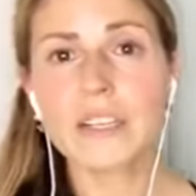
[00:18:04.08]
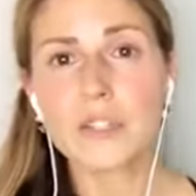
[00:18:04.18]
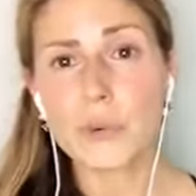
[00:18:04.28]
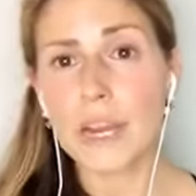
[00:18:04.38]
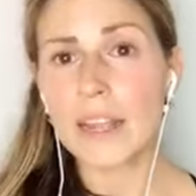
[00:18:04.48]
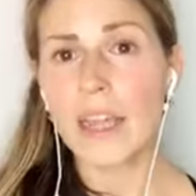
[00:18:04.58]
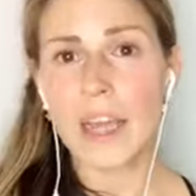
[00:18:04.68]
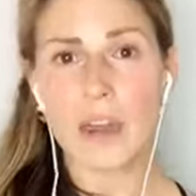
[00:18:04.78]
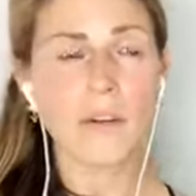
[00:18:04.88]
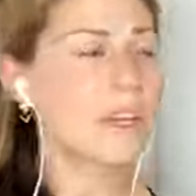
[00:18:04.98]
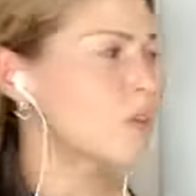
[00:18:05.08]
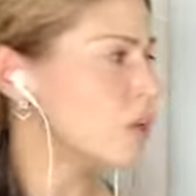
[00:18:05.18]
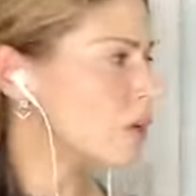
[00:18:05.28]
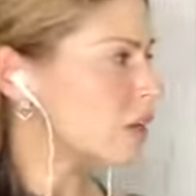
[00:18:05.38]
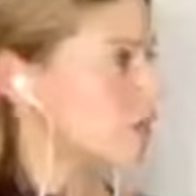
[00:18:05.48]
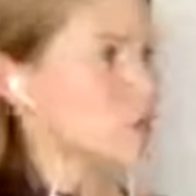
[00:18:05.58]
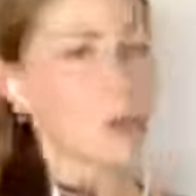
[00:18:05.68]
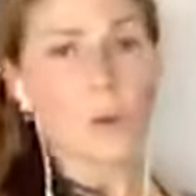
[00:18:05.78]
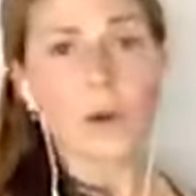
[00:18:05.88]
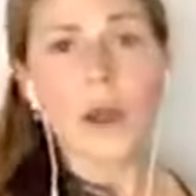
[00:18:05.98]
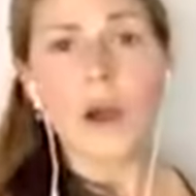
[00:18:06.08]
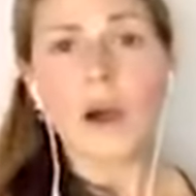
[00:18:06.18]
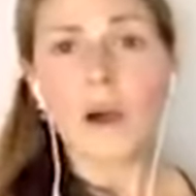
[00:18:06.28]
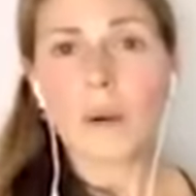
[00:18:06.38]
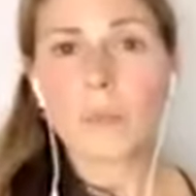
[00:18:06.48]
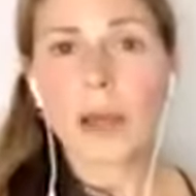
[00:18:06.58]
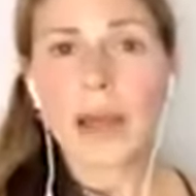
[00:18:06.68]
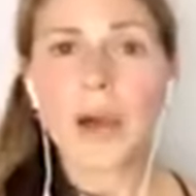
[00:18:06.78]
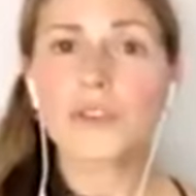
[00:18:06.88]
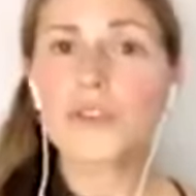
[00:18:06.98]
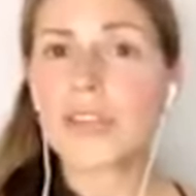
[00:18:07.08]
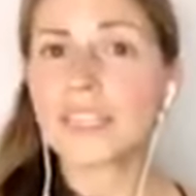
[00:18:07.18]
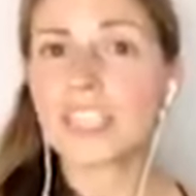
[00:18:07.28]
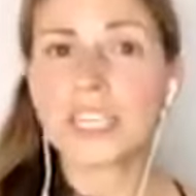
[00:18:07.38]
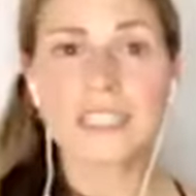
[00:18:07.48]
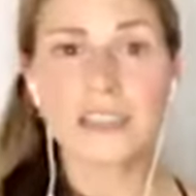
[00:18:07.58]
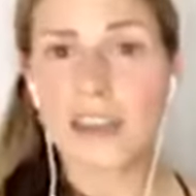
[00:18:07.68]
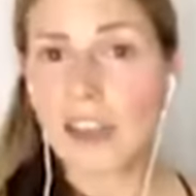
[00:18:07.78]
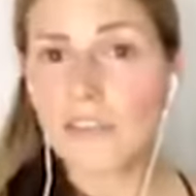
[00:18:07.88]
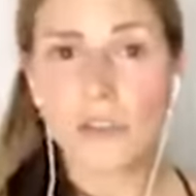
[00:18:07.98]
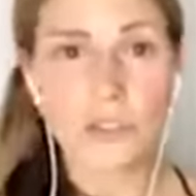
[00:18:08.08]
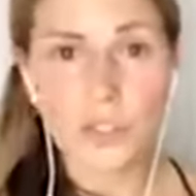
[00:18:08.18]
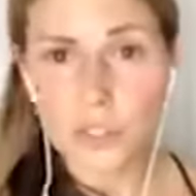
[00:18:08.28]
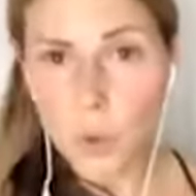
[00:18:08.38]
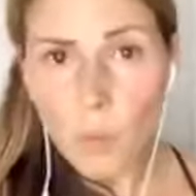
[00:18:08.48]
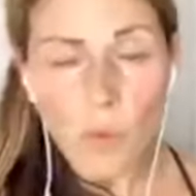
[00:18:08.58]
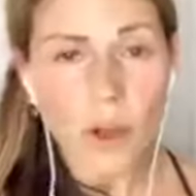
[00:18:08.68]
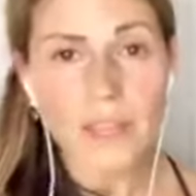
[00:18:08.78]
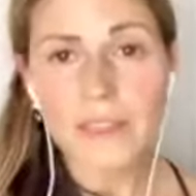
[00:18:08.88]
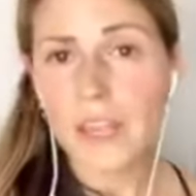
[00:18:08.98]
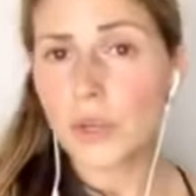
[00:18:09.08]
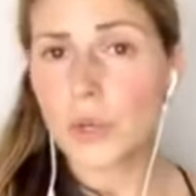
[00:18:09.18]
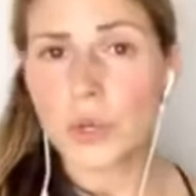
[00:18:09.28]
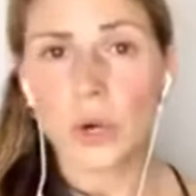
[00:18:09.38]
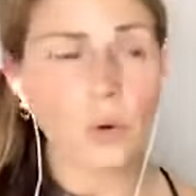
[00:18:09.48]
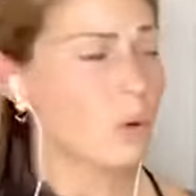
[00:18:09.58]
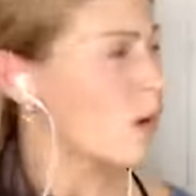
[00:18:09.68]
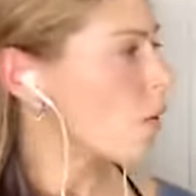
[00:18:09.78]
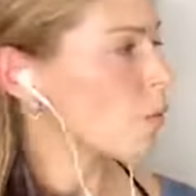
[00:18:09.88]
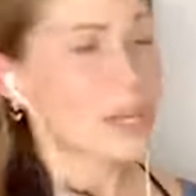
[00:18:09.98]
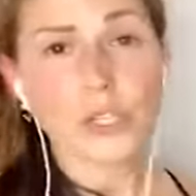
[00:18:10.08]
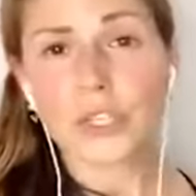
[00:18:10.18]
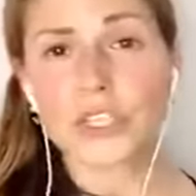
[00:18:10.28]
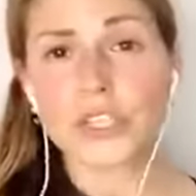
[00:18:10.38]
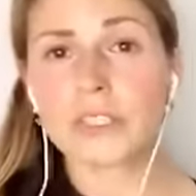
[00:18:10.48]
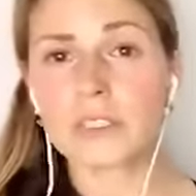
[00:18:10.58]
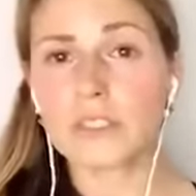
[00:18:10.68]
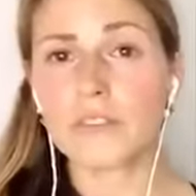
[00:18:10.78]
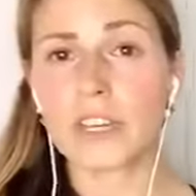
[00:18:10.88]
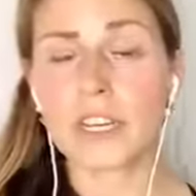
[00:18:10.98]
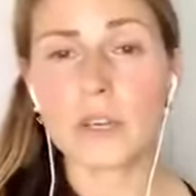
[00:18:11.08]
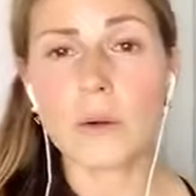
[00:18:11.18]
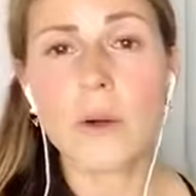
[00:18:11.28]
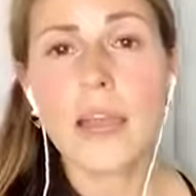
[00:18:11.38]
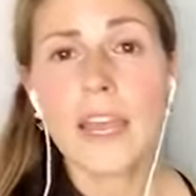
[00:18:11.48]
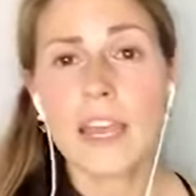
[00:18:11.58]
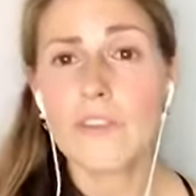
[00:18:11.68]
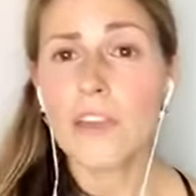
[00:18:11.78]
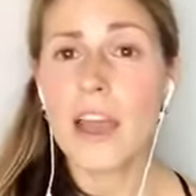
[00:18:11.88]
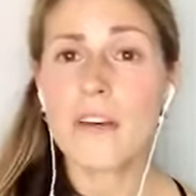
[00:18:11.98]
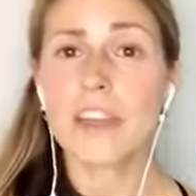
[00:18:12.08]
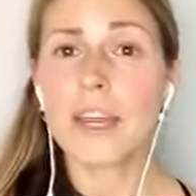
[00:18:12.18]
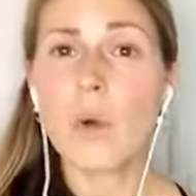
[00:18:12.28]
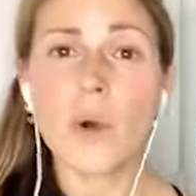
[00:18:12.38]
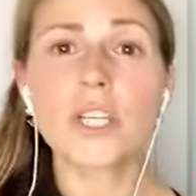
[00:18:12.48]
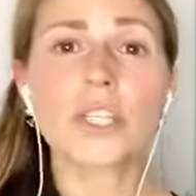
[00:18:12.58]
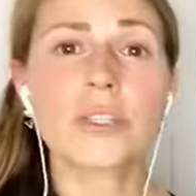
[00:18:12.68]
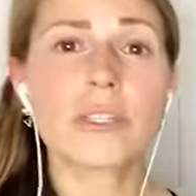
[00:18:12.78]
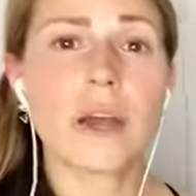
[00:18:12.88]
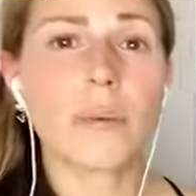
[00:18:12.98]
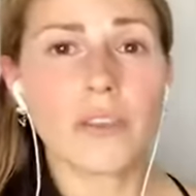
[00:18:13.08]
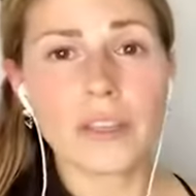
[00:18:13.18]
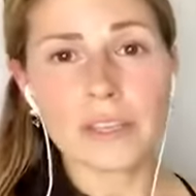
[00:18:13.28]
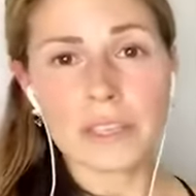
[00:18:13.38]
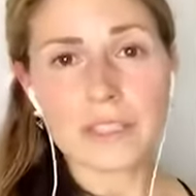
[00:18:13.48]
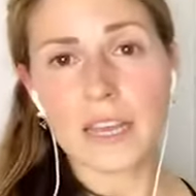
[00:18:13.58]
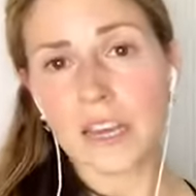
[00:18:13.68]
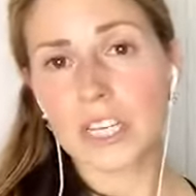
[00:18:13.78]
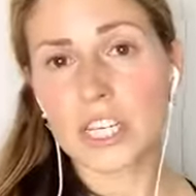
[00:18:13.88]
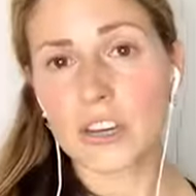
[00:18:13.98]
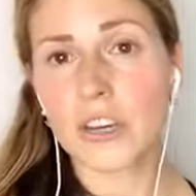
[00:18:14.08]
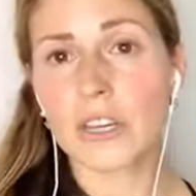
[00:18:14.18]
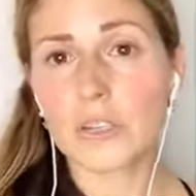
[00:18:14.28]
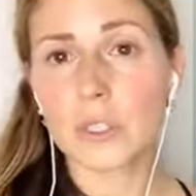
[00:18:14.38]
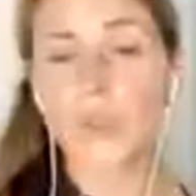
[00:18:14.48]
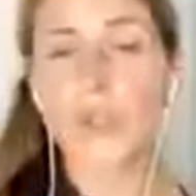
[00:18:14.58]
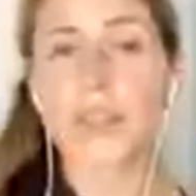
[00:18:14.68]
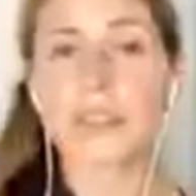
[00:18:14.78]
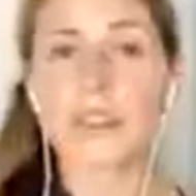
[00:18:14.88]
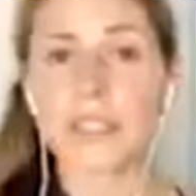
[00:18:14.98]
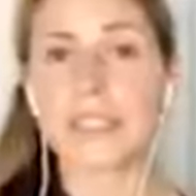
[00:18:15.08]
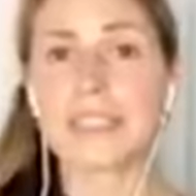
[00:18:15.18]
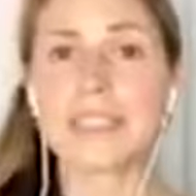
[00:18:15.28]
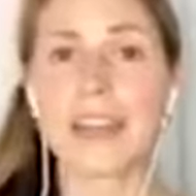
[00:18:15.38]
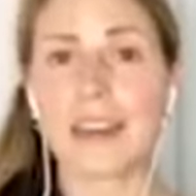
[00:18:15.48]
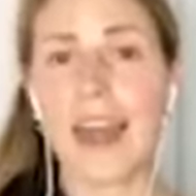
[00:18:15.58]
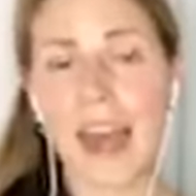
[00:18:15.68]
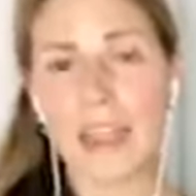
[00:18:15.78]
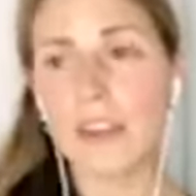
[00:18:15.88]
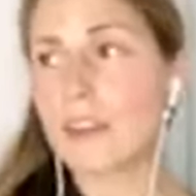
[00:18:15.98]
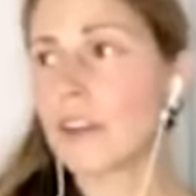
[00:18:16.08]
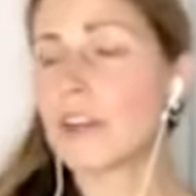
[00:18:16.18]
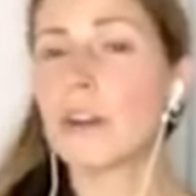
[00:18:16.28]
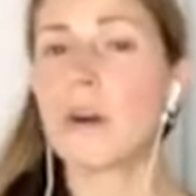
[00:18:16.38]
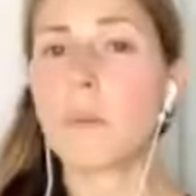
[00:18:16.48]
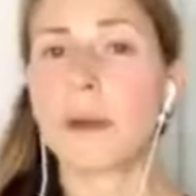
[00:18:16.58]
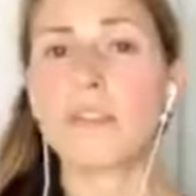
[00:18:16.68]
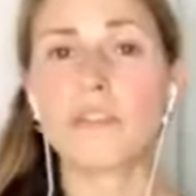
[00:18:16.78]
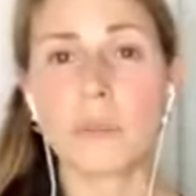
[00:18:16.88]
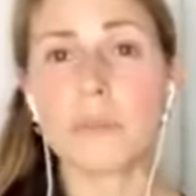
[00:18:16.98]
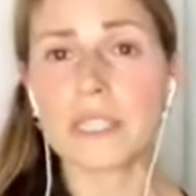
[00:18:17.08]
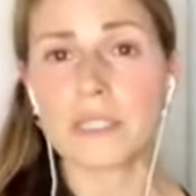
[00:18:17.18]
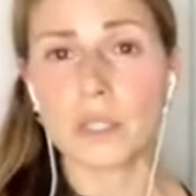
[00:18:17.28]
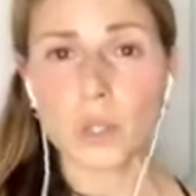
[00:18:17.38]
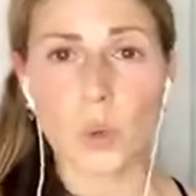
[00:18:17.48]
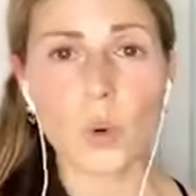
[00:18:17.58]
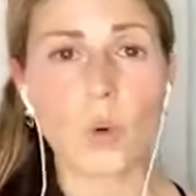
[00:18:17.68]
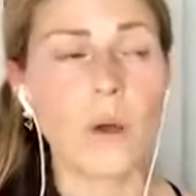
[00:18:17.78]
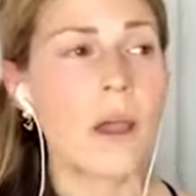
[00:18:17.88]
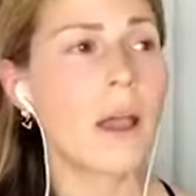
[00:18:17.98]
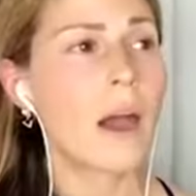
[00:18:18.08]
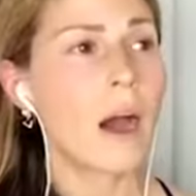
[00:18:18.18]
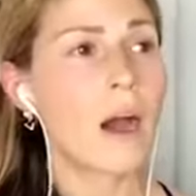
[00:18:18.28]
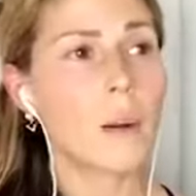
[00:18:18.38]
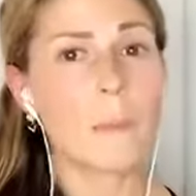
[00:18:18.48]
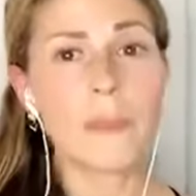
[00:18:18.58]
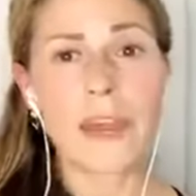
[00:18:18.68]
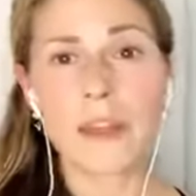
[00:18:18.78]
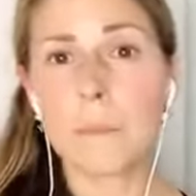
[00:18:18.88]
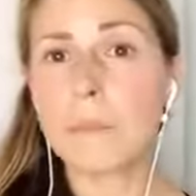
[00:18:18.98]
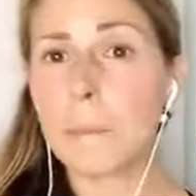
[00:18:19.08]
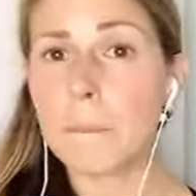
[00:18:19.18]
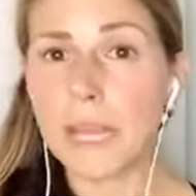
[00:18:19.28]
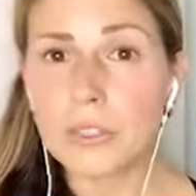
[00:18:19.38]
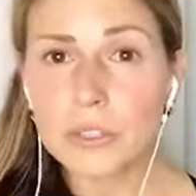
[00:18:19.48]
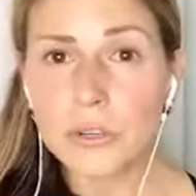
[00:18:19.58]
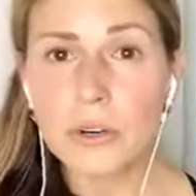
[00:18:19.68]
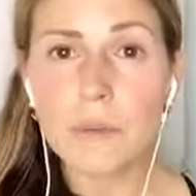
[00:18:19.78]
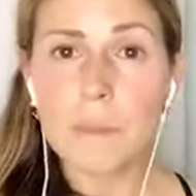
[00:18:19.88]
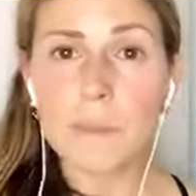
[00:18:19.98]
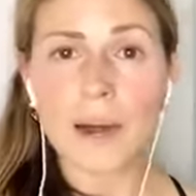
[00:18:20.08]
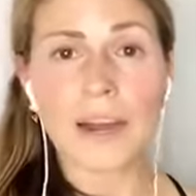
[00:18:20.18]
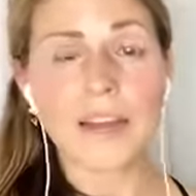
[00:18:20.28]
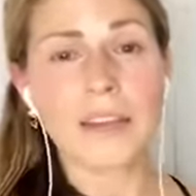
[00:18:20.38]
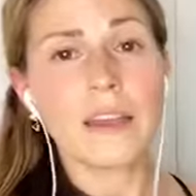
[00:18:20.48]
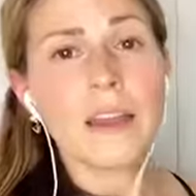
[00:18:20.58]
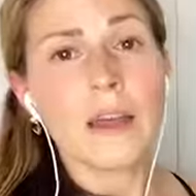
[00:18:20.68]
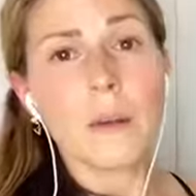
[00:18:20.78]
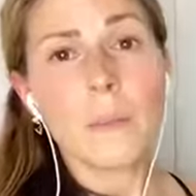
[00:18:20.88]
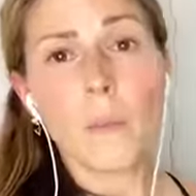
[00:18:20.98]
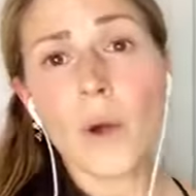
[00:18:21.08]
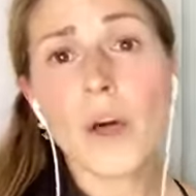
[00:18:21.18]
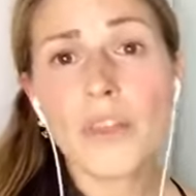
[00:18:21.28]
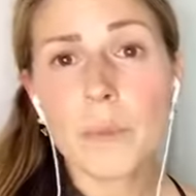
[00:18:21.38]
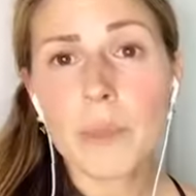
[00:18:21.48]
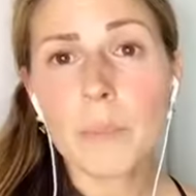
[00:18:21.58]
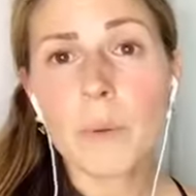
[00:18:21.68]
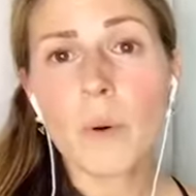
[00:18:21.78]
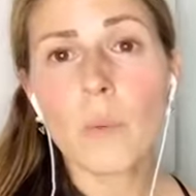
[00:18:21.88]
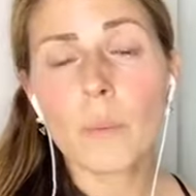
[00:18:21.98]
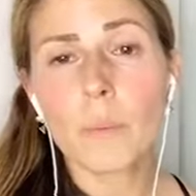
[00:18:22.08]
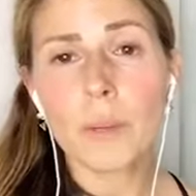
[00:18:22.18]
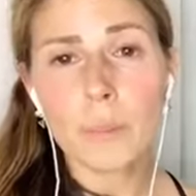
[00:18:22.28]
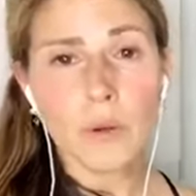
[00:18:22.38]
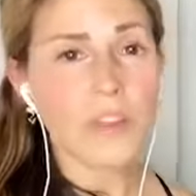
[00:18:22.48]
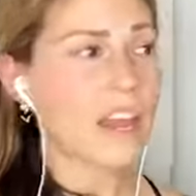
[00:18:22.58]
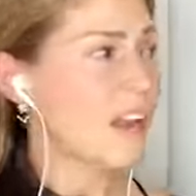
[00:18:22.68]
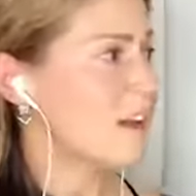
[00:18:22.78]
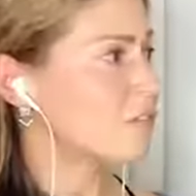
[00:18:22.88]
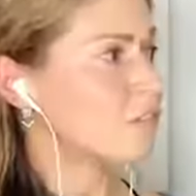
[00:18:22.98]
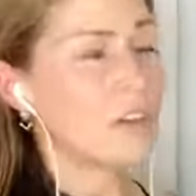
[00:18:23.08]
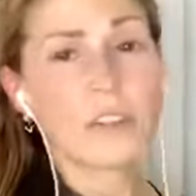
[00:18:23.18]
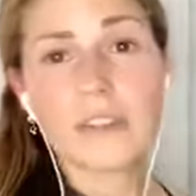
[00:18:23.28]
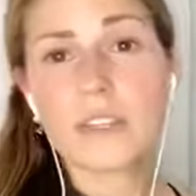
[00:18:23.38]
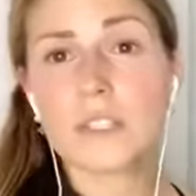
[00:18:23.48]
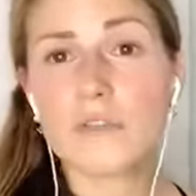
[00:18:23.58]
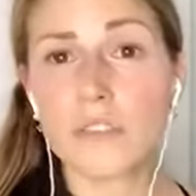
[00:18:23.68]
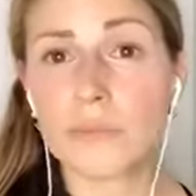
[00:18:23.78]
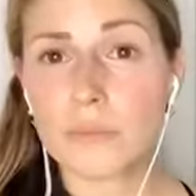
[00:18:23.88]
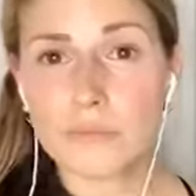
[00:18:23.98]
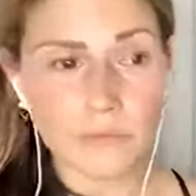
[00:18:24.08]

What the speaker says: is really caring. You never know how you can change the life of someone that you know when you share this video. If you have any questions about the things that I share here today, these are things that I learned on my free business school, that I'm being mentored by wealthy people that have done this from